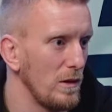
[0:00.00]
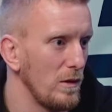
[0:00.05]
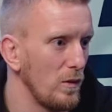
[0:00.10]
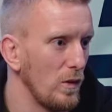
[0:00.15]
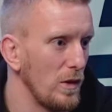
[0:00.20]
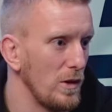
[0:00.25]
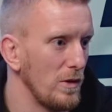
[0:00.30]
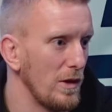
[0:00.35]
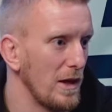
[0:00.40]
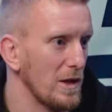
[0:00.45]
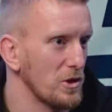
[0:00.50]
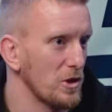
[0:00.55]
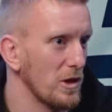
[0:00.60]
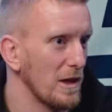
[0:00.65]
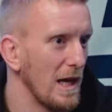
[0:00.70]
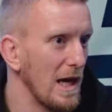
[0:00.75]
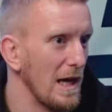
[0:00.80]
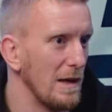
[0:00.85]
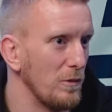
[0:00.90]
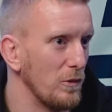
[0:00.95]
where you're
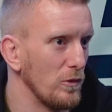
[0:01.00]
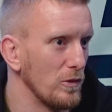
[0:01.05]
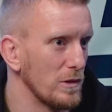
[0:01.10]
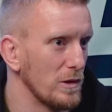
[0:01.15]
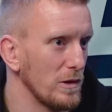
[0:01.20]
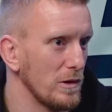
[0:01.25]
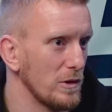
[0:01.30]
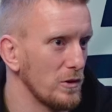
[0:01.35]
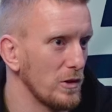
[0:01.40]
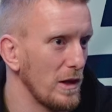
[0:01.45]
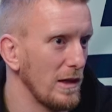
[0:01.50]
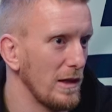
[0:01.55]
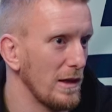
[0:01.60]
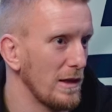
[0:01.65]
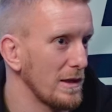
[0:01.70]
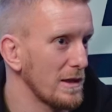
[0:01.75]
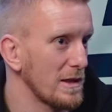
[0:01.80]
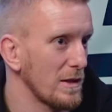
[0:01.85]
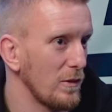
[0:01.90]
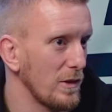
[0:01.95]
actually able to train,
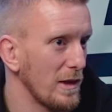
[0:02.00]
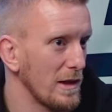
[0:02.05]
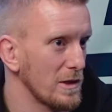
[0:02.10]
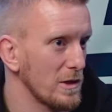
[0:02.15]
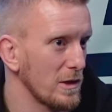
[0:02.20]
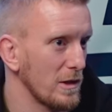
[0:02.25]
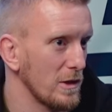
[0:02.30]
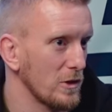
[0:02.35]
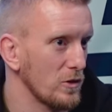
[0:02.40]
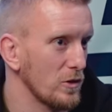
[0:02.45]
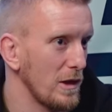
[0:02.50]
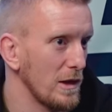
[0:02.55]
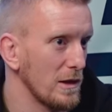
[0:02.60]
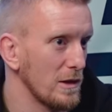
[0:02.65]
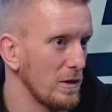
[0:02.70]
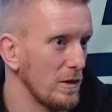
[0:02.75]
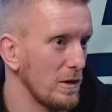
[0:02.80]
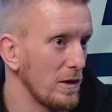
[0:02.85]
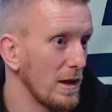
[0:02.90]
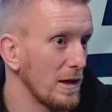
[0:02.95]
and someone that's going to try
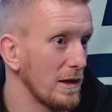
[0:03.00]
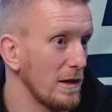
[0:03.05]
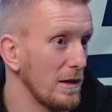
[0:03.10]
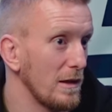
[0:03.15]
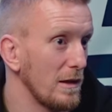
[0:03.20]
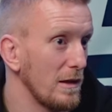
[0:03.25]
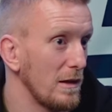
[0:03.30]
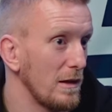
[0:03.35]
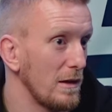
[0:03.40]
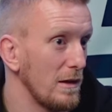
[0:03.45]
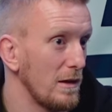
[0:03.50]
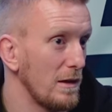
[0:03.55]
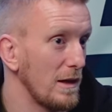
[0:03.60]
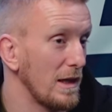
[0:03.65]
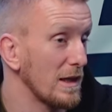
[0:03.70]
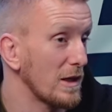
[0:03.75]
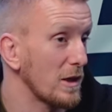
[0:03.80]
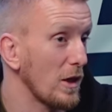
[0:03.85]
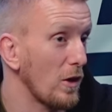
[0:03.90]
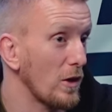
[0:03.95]
to like uh,
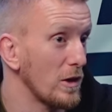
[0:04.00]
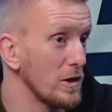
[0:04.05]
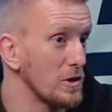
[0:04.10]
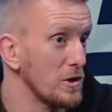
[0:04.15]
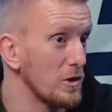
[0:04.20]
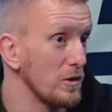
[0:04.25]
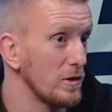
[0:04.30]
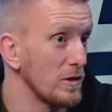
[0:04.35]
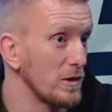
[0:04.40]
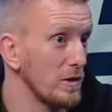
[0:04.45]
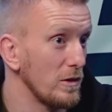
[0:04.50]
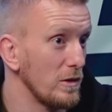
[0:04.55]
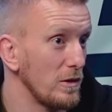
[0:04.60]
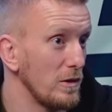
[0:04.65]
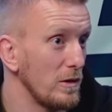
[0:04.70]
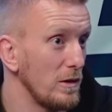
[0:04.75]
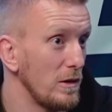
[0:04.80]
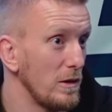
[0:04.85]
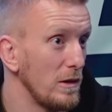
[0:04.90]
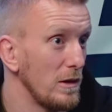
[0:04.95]
encourage you to
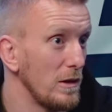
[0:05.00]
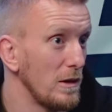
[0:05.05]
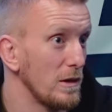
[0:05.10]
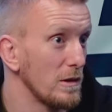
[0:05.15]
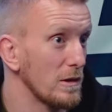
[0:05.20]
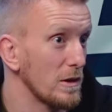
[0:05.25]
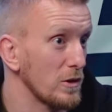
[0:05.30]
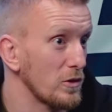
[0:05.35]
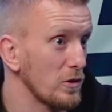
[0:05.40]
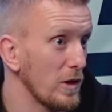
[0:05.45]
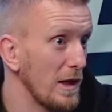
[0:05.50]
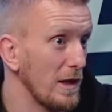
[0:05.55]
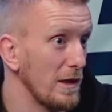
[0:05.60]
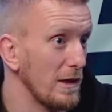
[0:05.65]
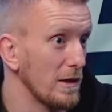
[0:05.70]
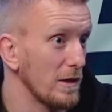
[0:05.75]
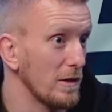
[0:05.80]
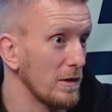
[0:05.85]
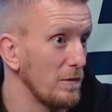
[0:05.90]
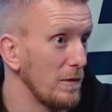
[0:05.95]
to train
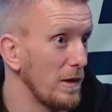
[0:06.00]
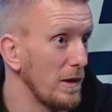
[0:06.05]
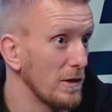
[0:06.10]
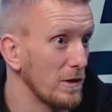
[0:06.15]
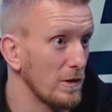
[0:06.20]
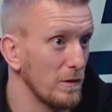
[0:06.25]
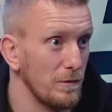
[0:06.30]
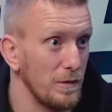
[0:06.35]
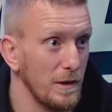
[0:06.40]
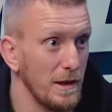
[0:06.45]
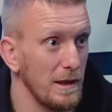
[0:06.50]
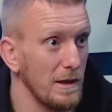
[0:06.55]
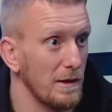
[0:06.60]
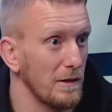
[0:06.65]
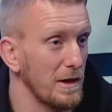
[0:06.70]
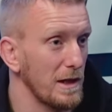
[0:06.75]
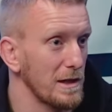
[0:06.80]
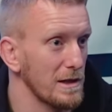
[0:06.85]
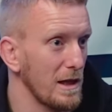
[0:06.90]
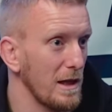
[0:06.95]
and com and compete and
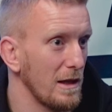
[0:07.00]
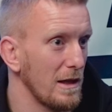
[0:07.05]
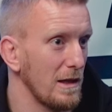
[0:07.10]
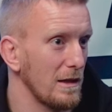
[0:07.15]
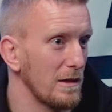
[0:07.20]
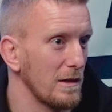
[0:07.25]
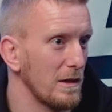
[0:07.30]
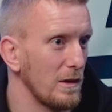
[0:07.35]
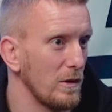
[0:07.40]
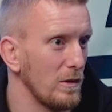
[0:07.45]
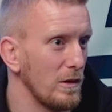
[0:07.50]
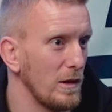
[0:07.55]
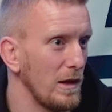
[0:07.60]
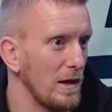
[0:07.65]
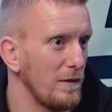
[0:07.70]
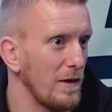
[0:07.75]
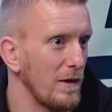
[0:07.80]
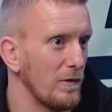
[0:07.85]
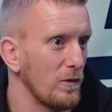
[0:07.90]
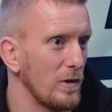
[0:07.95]
things like that. You know,
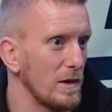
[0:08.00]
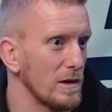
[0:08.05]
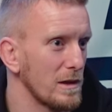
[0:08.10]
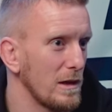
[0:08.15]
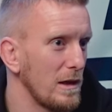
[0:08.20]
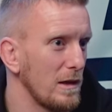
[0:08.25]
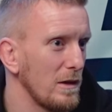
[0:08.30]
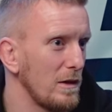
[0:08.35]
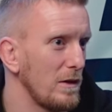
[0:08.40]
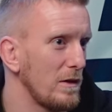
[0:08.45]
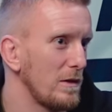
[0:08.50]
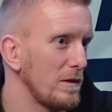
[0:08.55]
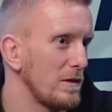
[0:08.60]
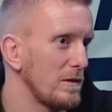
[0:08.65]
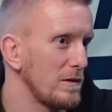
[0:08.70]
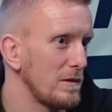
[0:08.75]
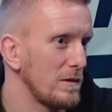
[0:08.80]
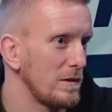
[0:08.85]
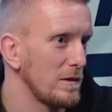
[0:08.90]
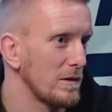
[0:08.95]
if everyone's like,
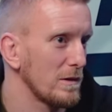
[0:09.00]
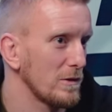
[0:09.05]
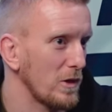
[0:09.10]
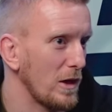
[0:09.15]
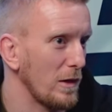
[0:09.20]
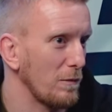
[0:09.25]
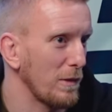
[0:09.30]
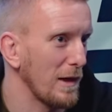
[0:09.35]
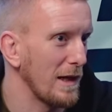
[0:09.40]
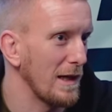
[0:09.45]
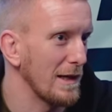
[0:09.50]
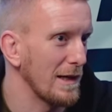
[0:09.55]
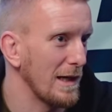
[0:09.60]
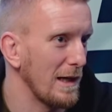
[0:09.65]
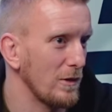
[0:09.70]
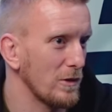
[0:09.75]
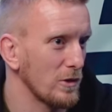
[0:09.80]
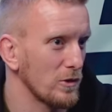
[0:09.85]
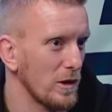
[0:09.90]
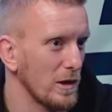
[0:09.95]
oh, trying to play it
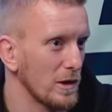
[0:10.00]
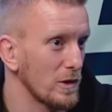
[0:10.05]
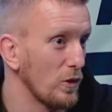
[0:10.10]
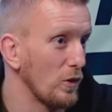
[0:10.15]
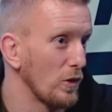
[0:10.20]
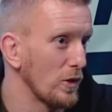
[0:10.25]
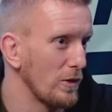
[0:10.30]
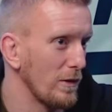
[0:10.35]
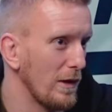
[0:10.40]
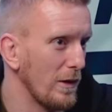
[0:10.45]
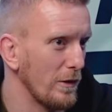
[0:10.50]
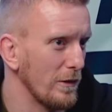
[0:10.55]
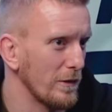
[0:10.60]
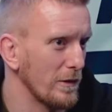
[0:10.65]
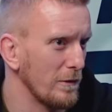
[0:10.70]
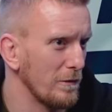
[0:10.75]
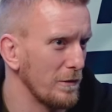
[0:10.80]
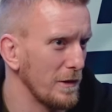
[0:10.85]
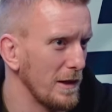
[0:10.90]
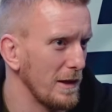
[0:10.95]
down, trying to talk you out of
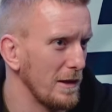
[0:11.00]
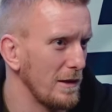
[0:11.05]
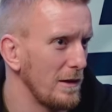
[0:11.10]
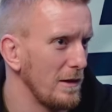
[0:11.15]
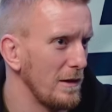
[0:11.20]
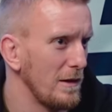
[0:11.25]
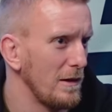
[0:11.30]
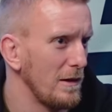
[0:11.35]
competing,